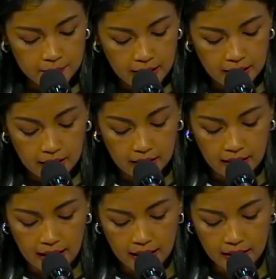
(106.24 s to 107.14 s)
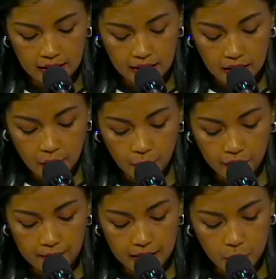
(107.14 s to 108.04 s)
expanded in line
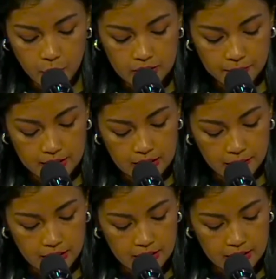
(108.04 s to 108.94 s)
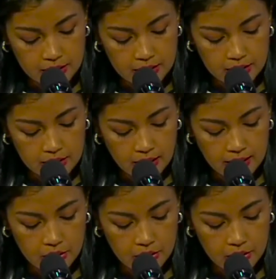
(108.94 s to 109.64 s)
with my new responsibilities